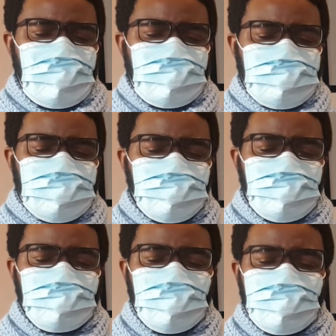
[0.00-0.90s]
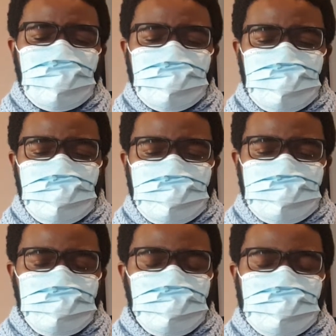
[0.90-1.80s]
And so keeping these
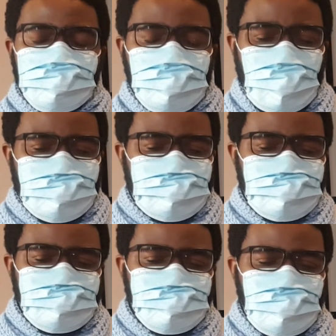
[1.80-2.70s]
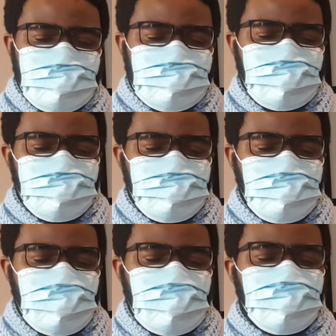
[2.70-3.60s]
things in perspective has given
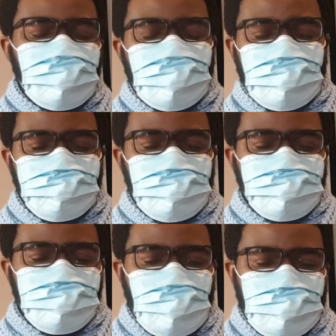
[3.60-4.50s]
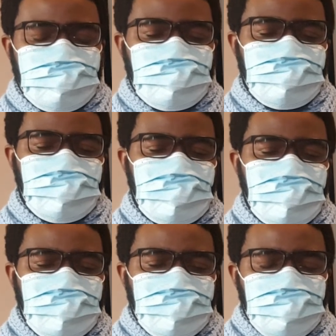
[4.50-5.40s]
me a greater level of gratitude
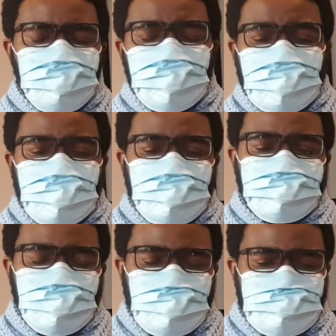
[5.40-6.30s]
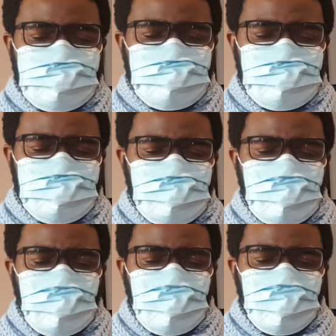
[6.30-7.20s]
to really count my blessings,
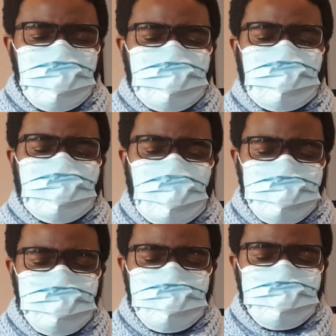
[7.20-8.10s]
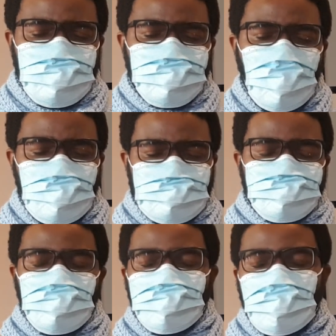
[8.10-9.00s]
which I doubt would have been
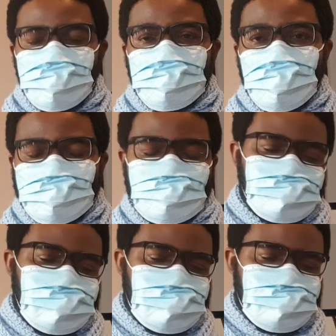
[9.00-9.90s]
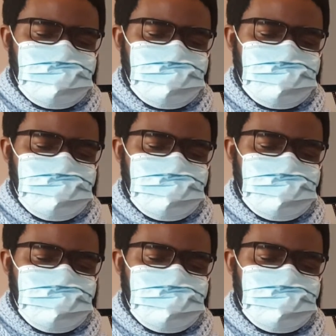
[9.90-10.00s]
possible without the pandemic.